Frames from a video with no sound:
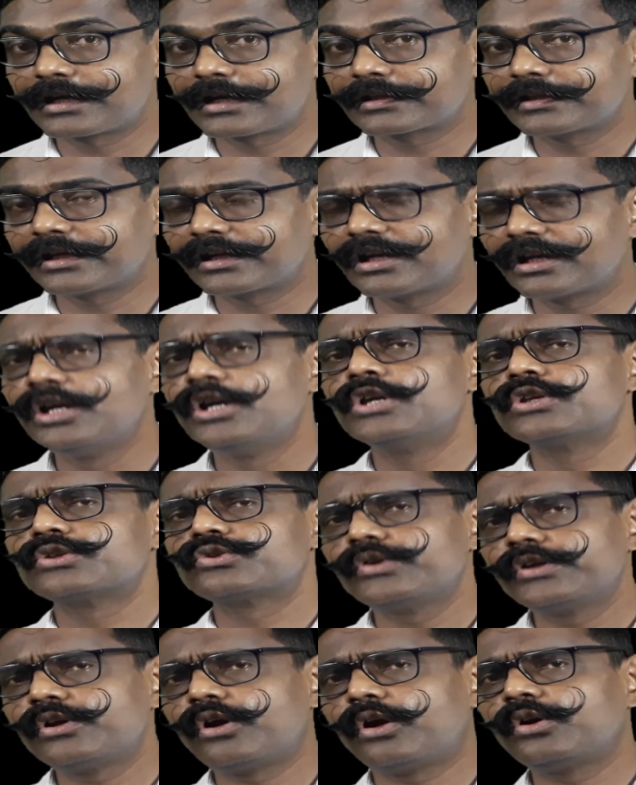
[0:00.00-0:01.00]
are there.
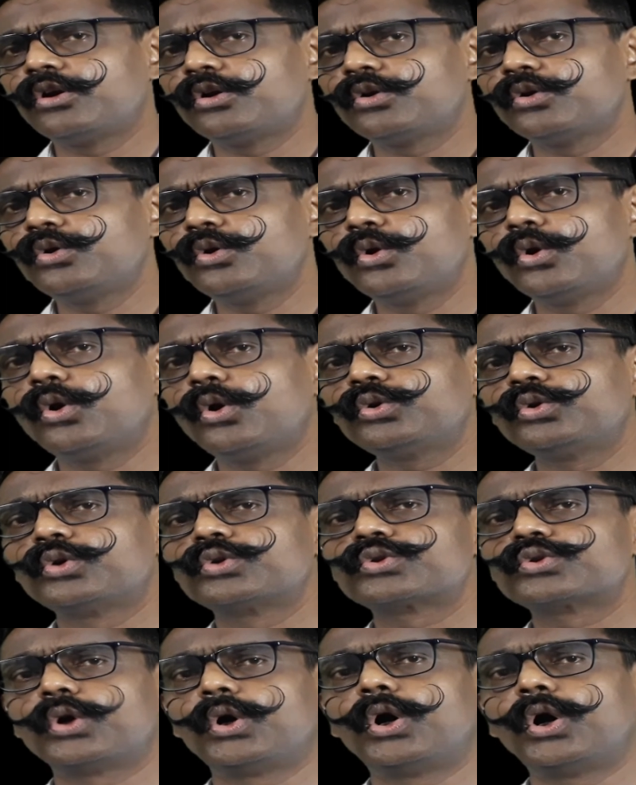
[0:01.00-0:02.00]
So in order to know
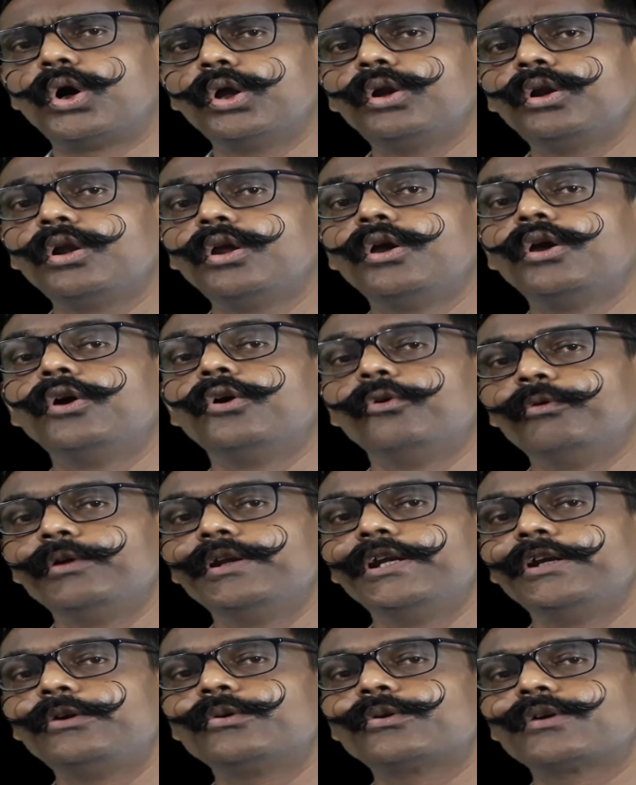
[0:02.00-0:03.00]
those all, we
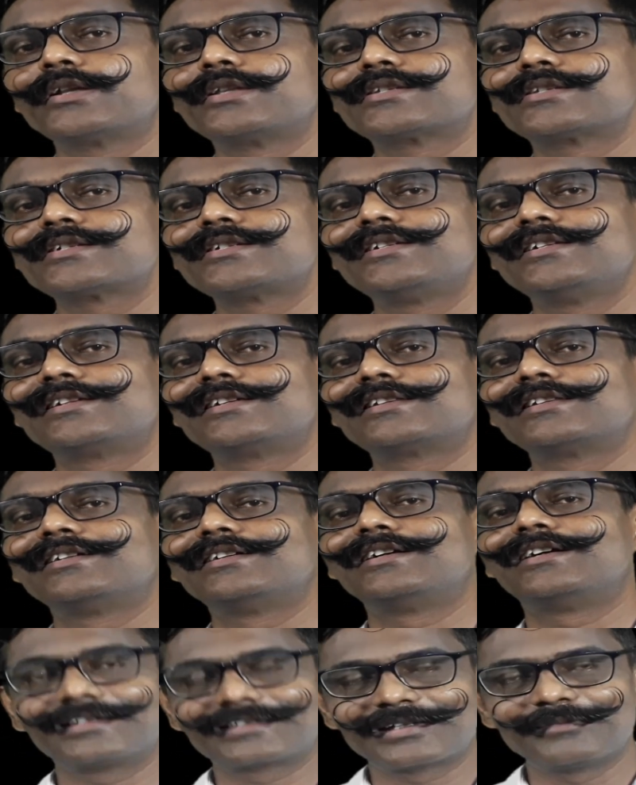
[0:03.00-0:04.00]
need to consider
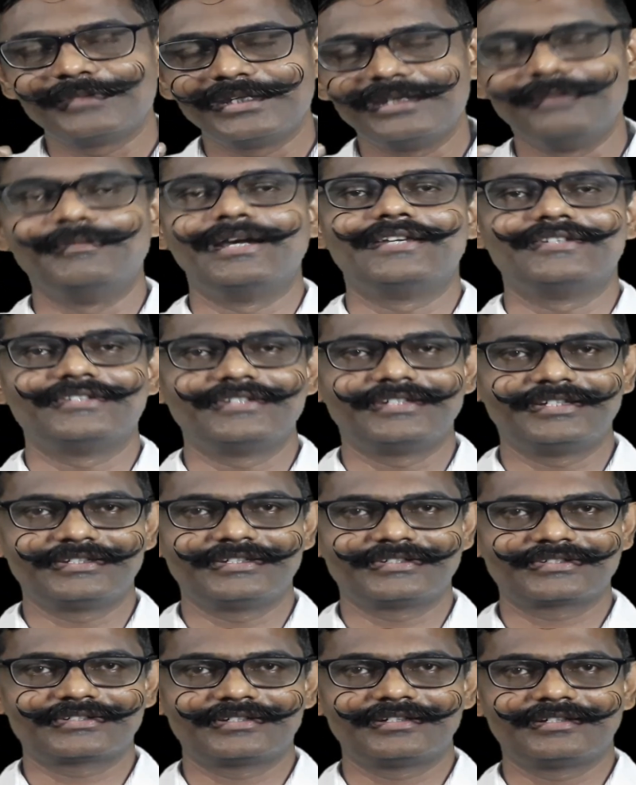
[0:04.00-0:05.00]
the some
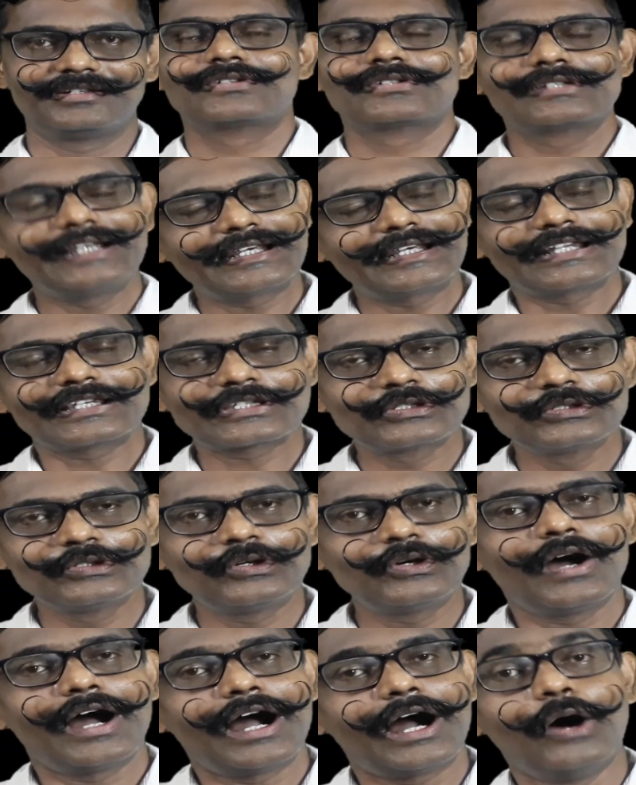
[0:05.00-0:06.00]
imagination. Let us
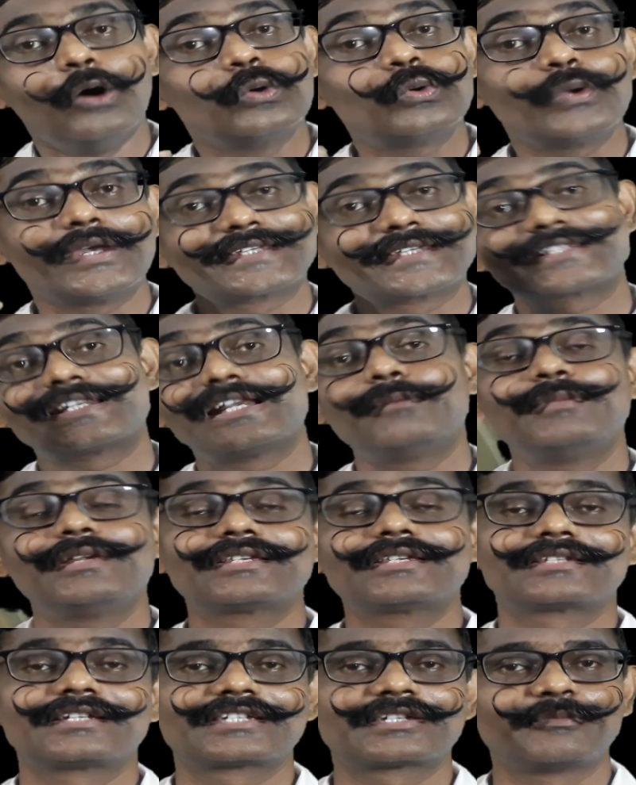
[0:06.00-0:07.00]
know how to establish
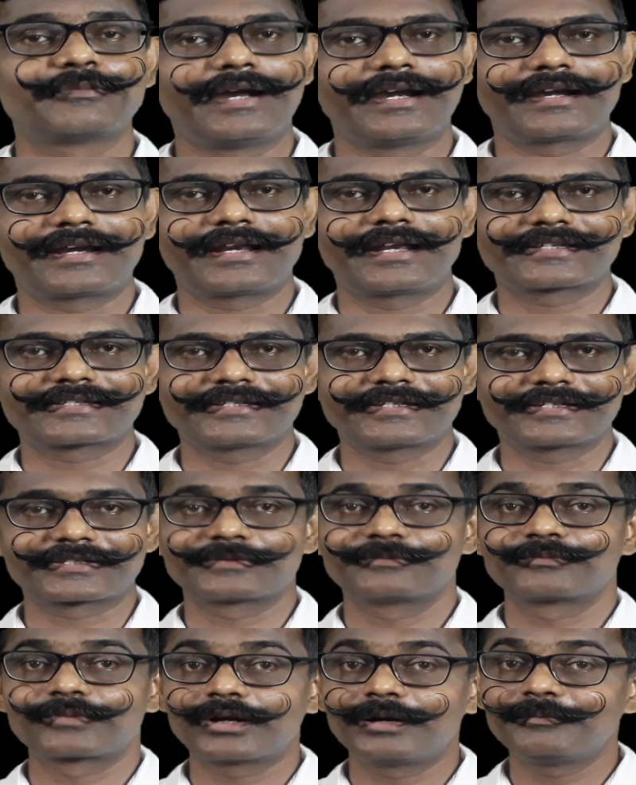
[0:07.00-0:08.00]
such
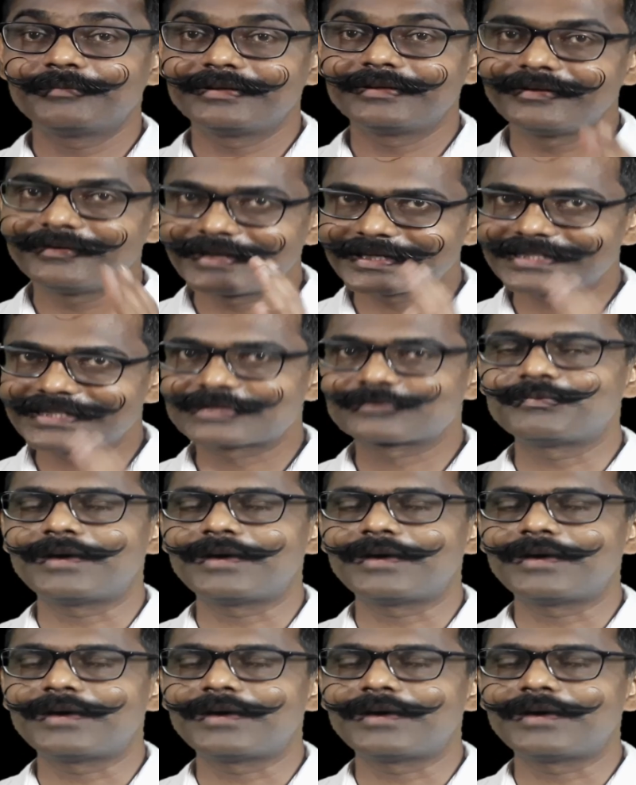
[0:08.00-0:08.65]
matrices from next